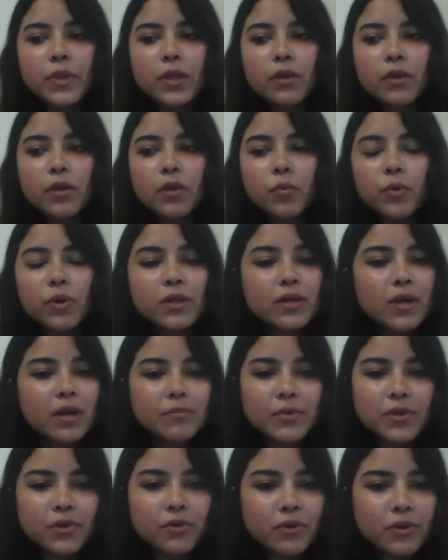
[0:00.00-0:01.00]
You will come
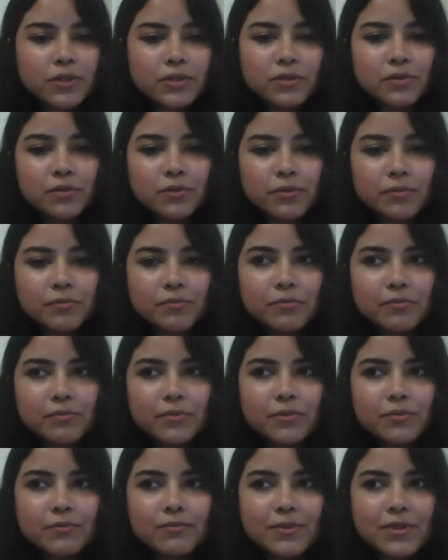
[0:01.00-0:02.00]
across, you know,
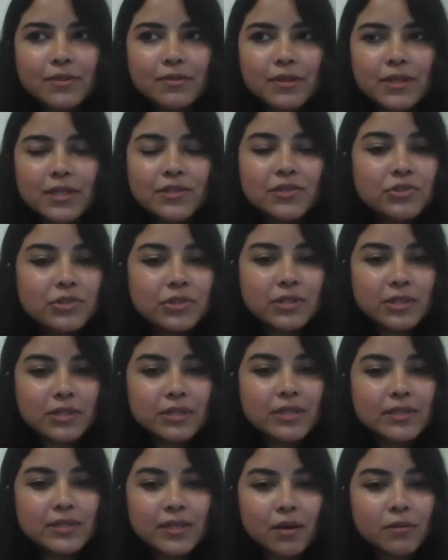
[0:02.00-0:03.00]

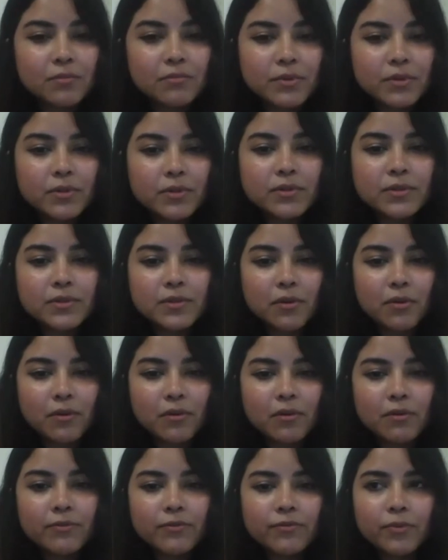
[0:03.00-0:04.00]
interesting examples
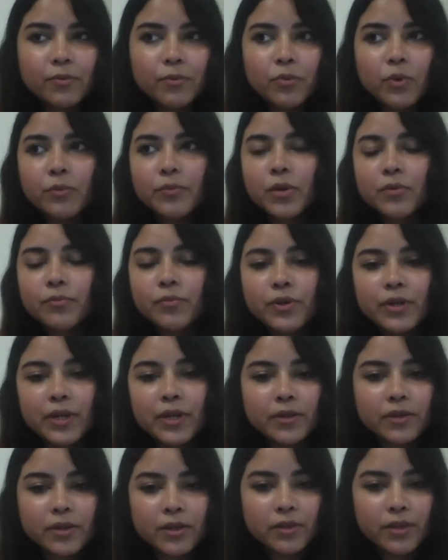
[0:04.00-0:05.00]
of women
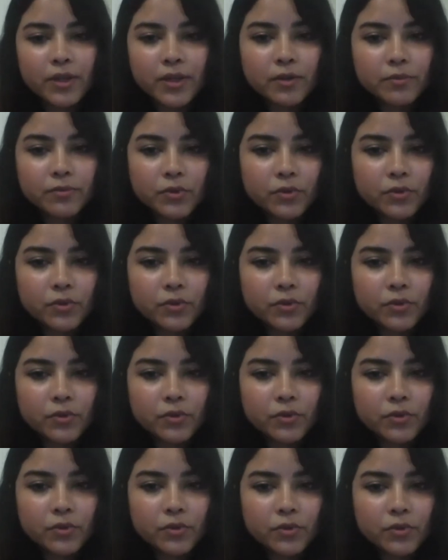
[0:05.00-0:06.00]
protecting their
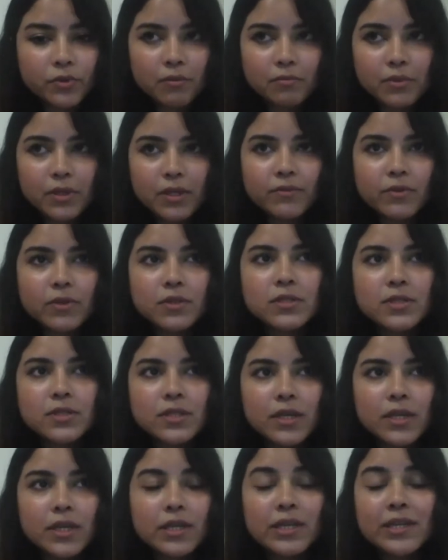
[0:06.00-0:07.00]
communities. Even
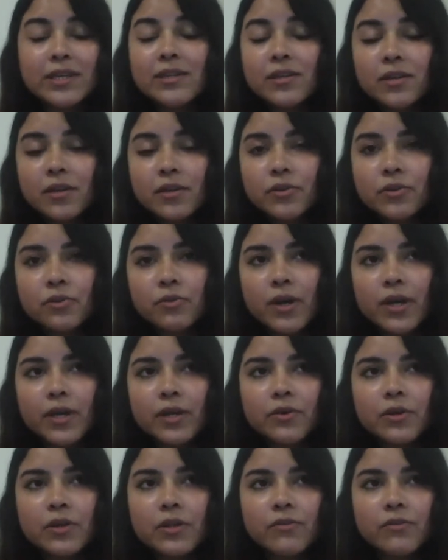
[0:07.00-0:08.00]
say in India, you know, I
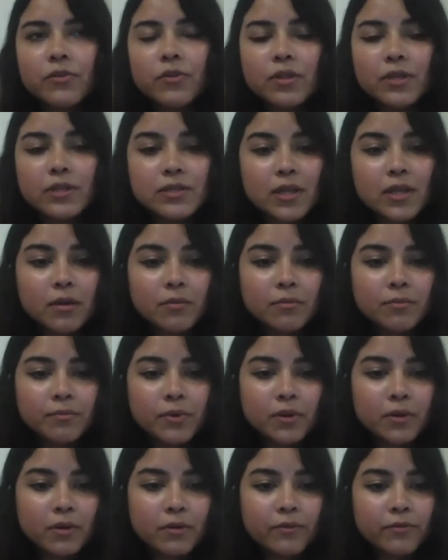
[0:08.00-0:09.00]
could give you the
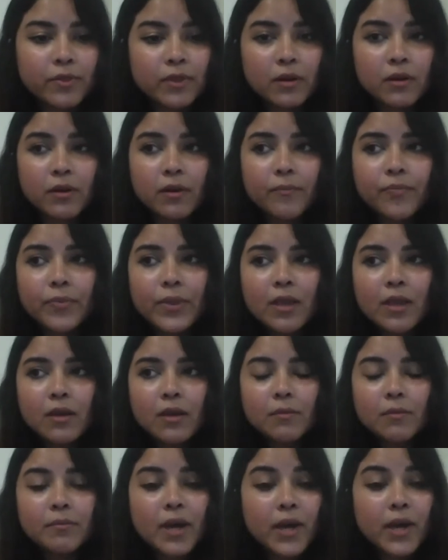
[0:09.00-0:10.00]
example of the
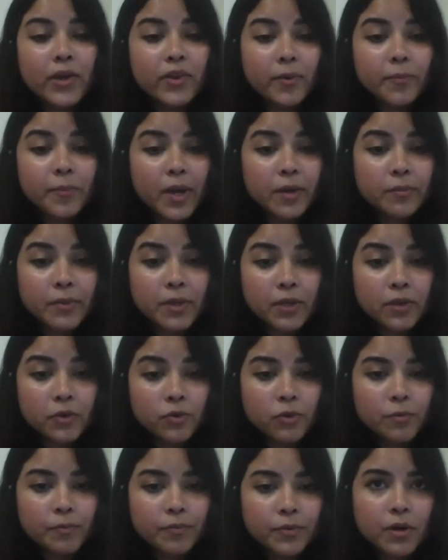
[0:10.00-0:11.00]
Myra Paibi
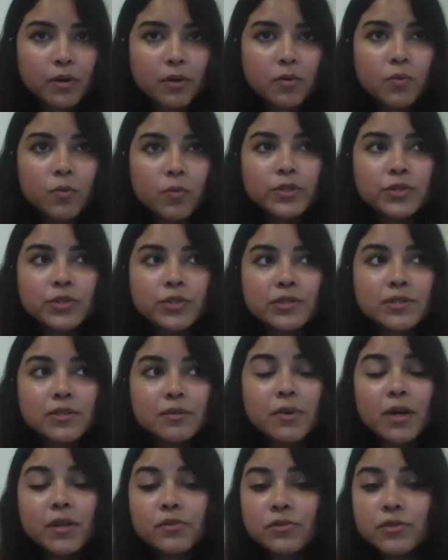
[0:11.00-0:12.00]
group, which is a
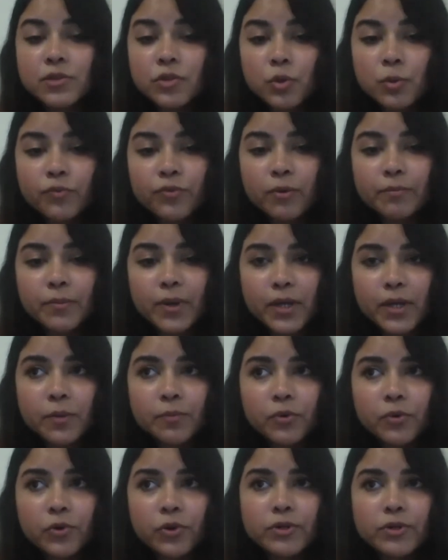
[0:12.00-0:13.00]
mother's group from
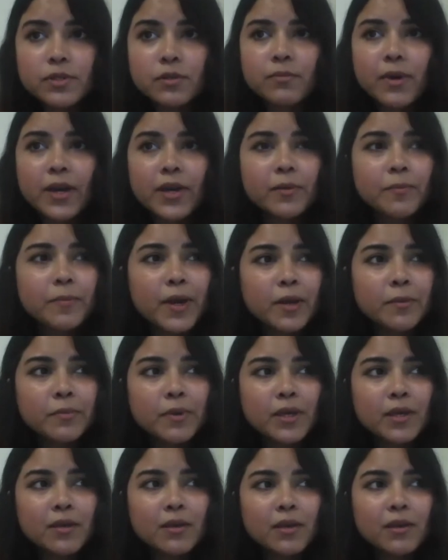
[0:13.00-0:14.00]
Manipur. So Myra
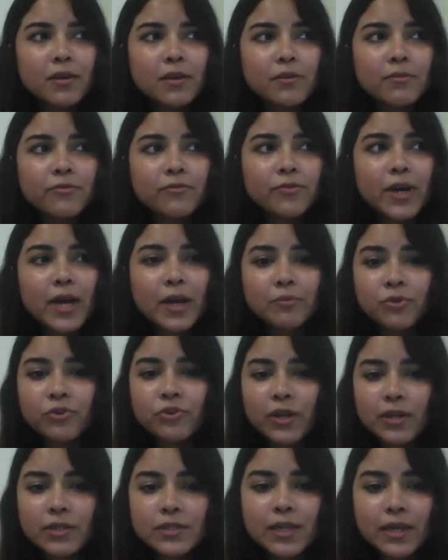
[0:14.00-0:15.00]
Paibi, if I'm to
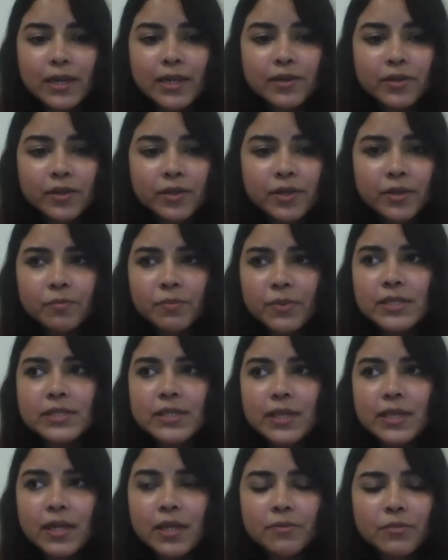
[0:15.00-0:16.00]
translate it, it
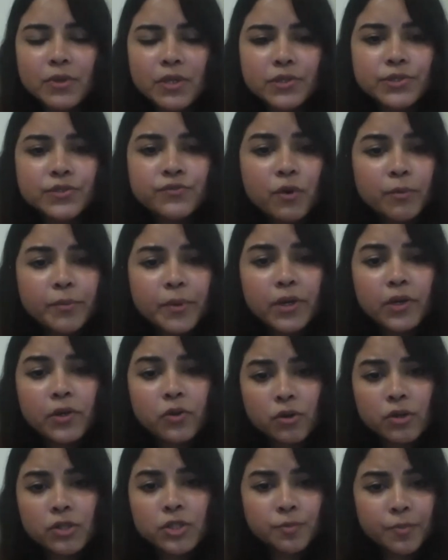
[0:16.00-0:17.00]
basically means women
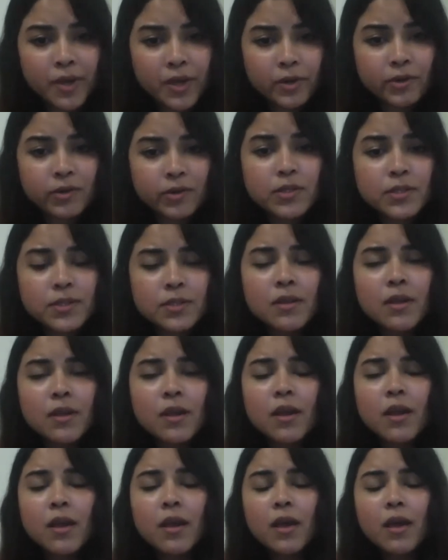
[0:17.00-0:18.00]
torchbearers.
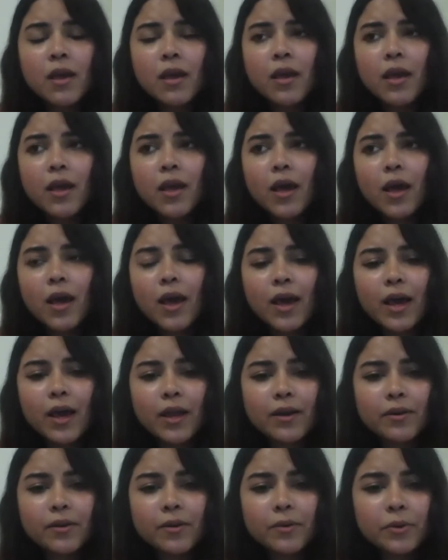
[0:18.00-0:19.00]

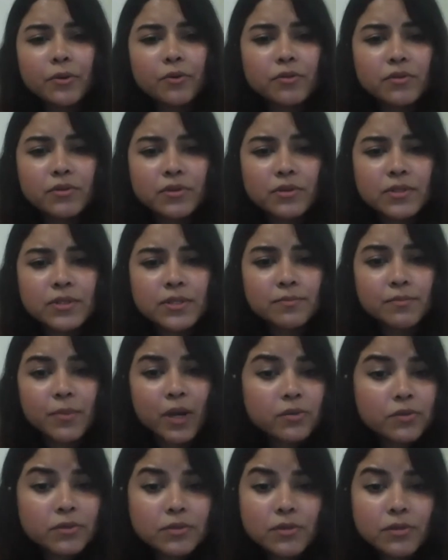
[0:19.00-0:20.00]
And, you know, this
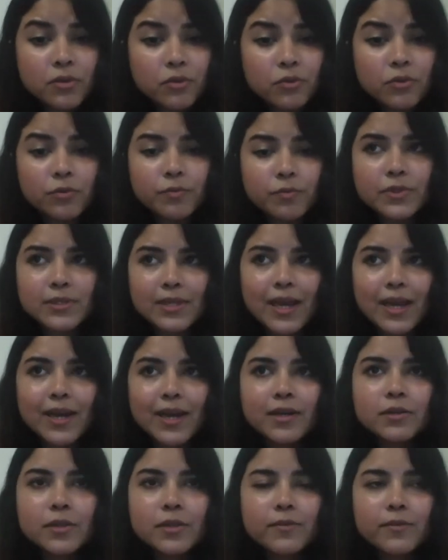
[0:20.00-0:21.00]
mother's group is
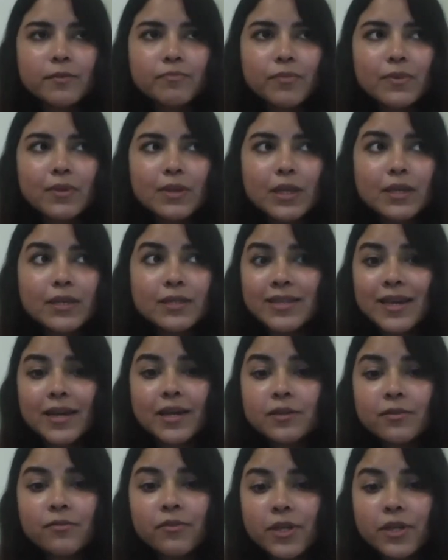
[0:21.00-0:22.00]

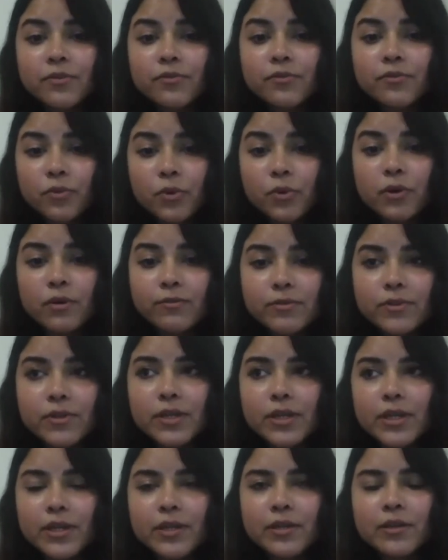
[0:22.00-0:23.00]
actively involved
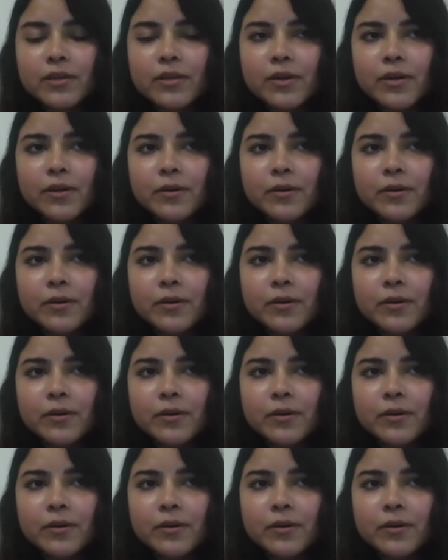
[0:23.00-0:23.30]
in